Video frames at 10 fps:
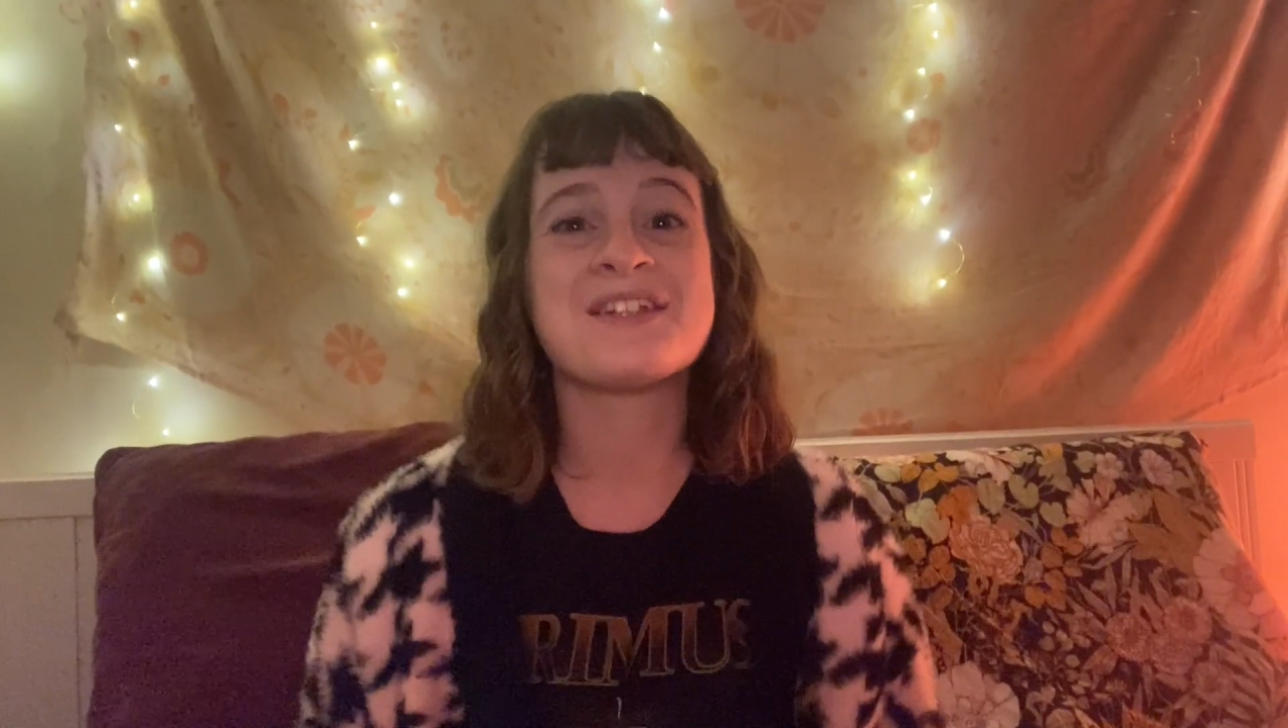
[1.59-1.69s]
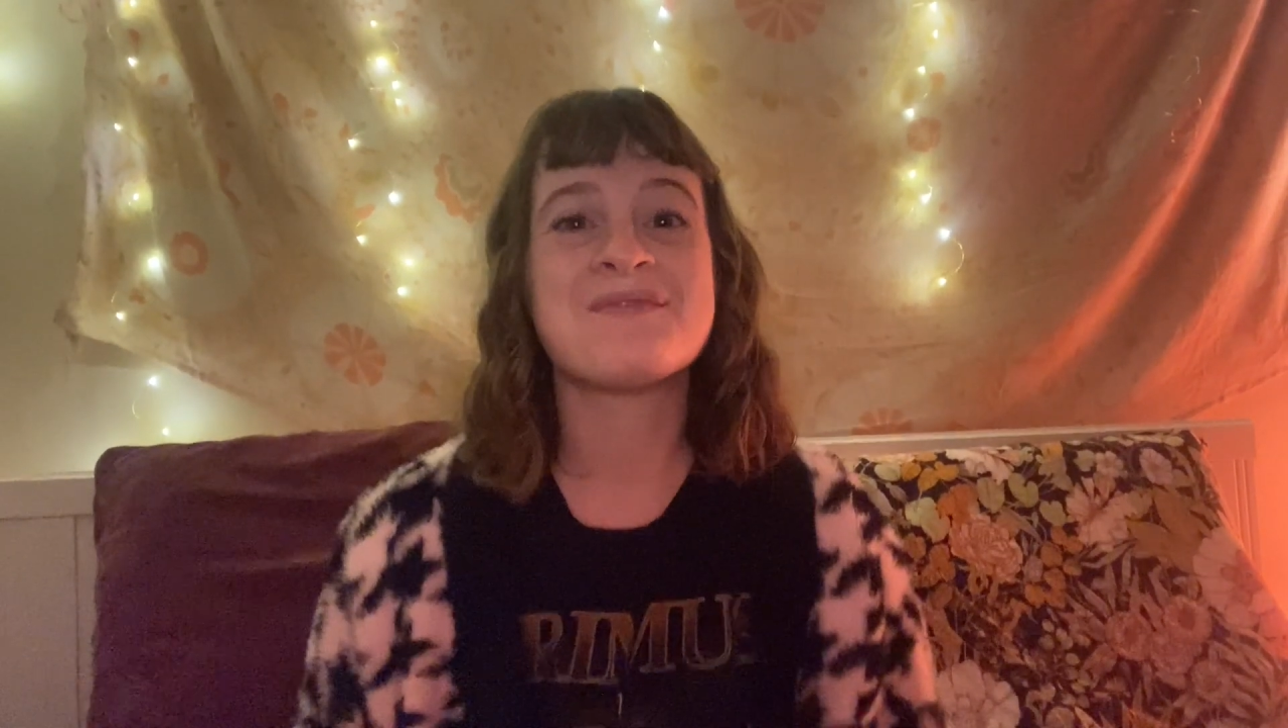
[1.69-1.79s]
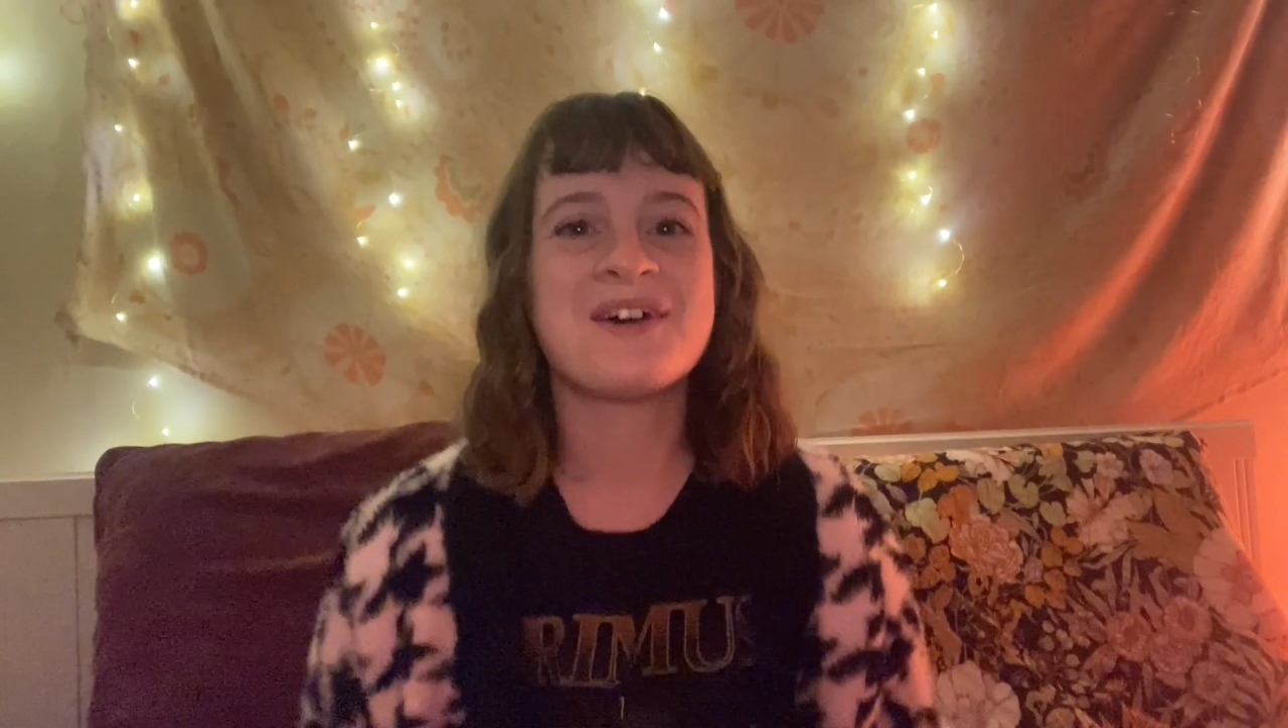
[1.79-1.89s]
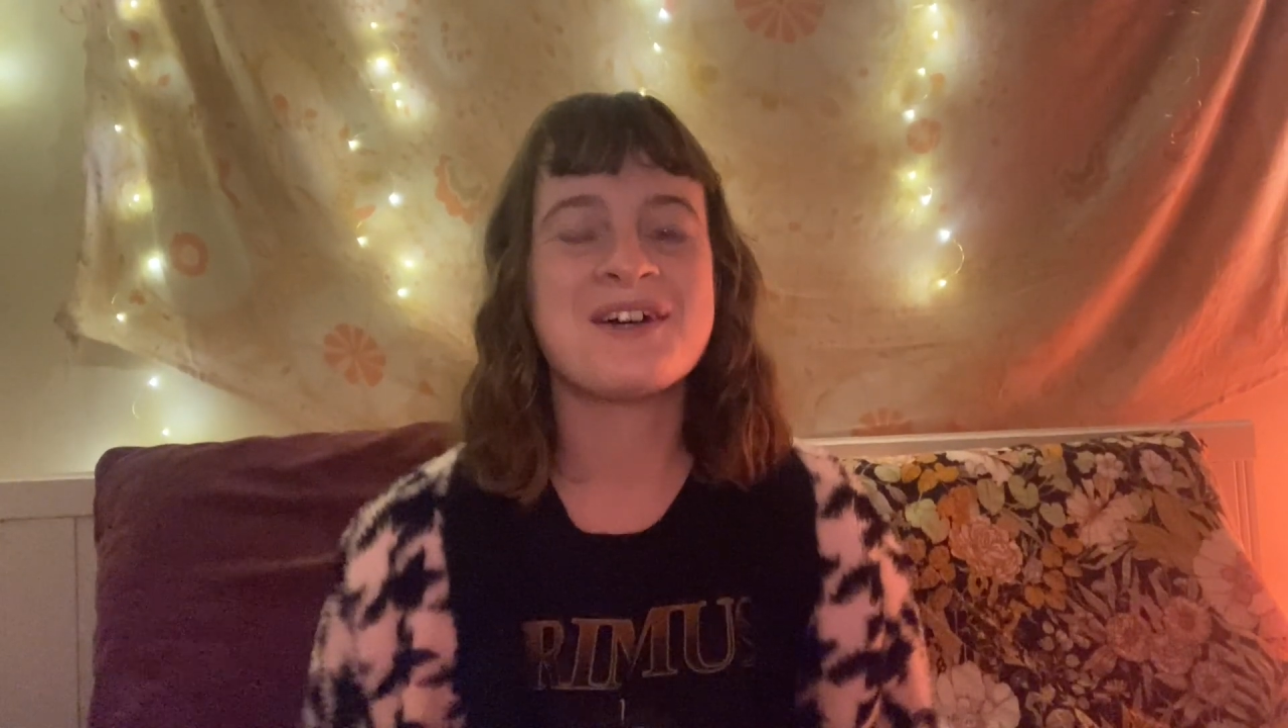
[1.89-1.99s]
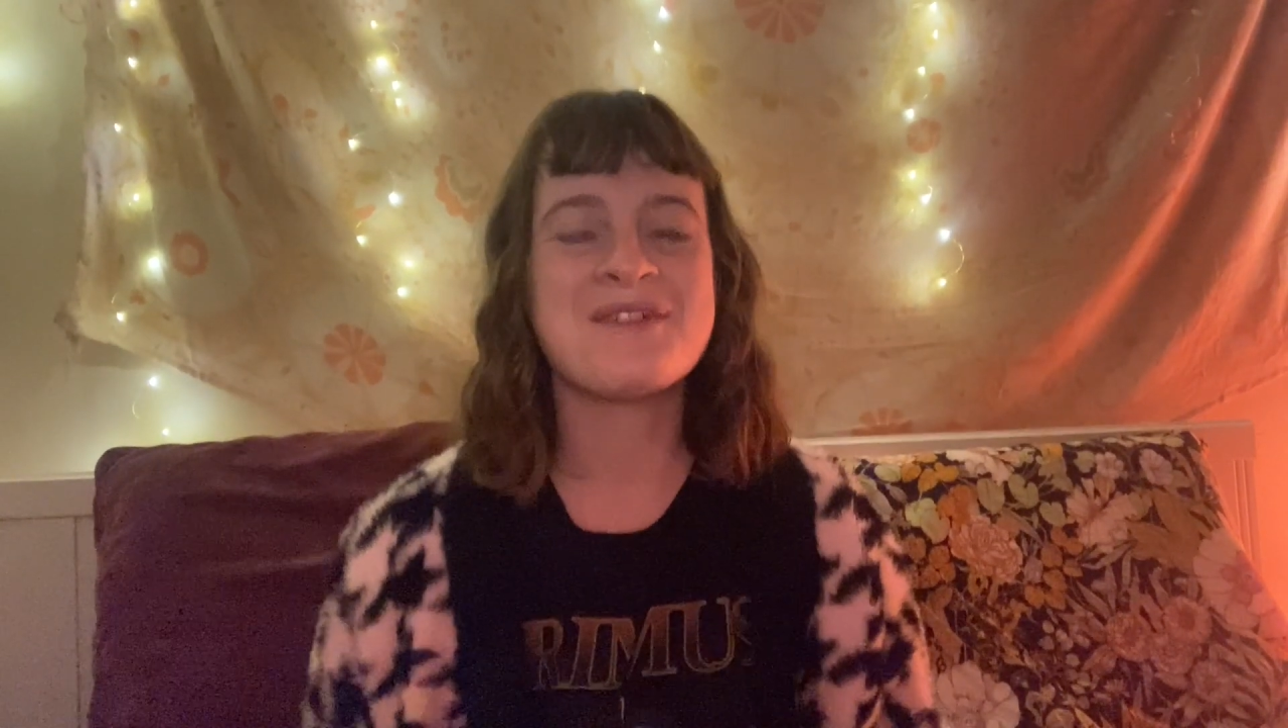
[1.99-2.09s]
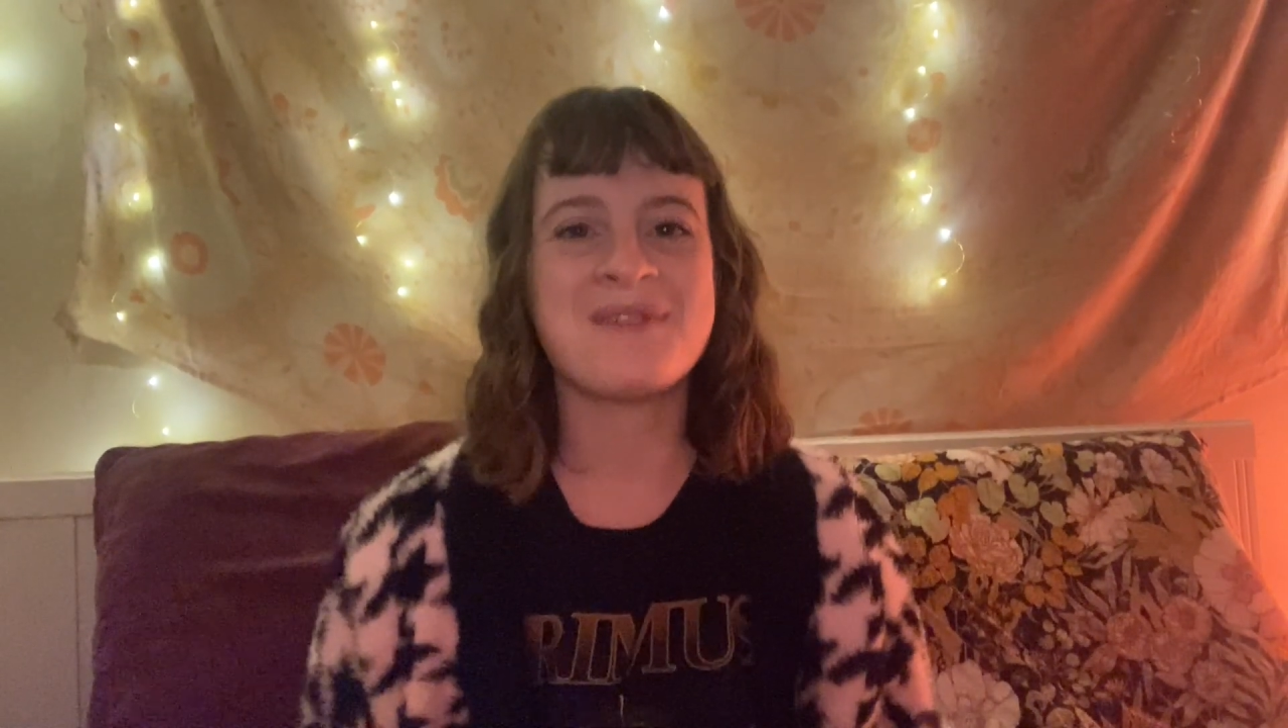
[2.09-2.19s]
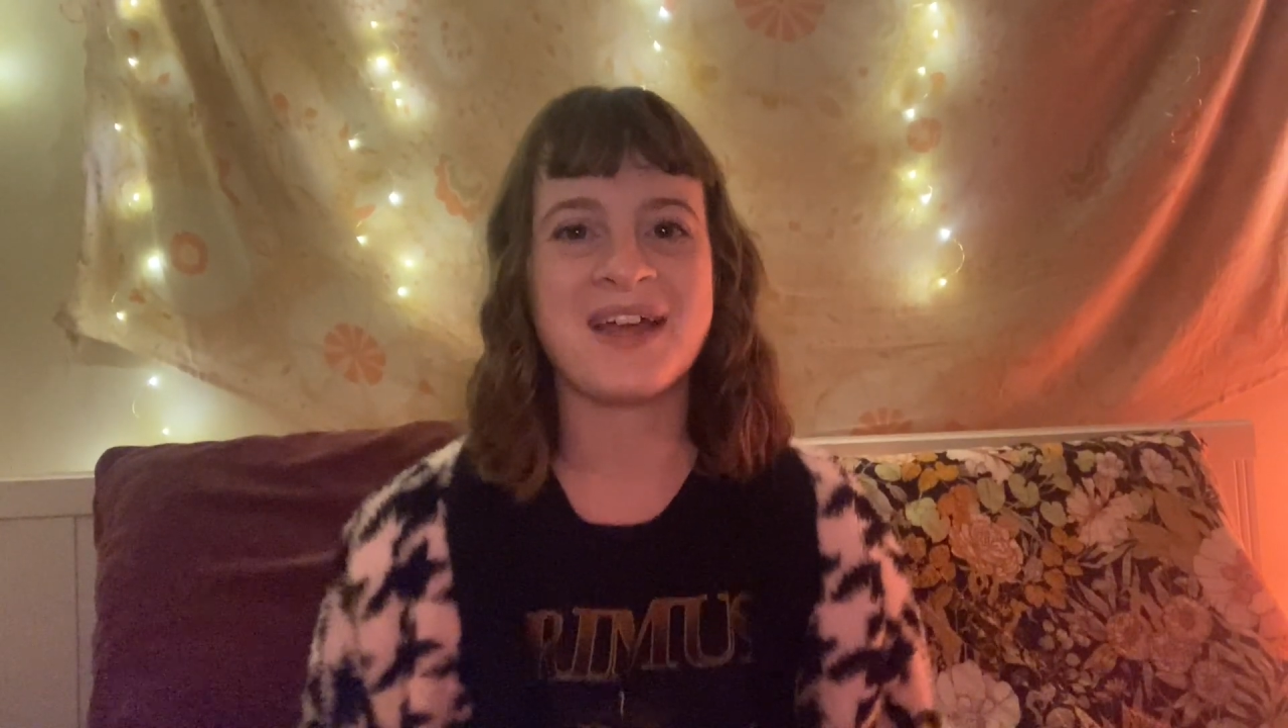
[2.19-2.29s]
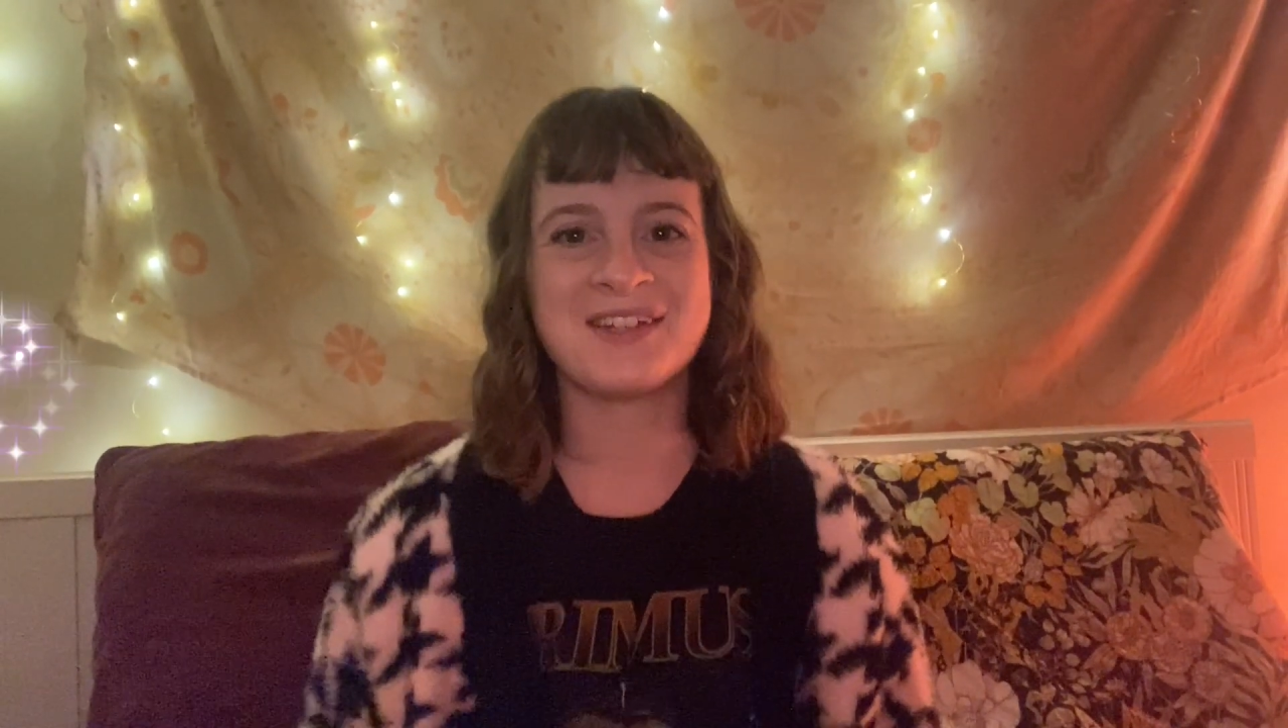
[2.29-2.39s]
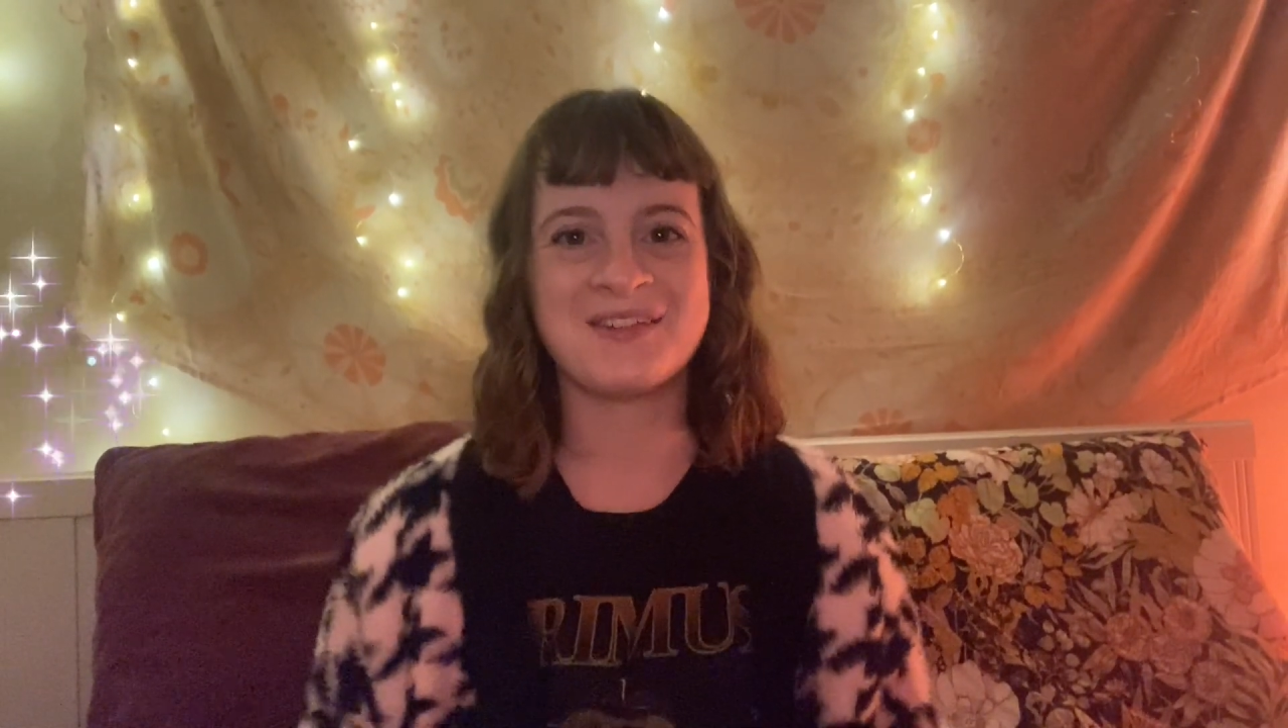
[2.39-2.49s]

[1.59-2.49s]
and welcome back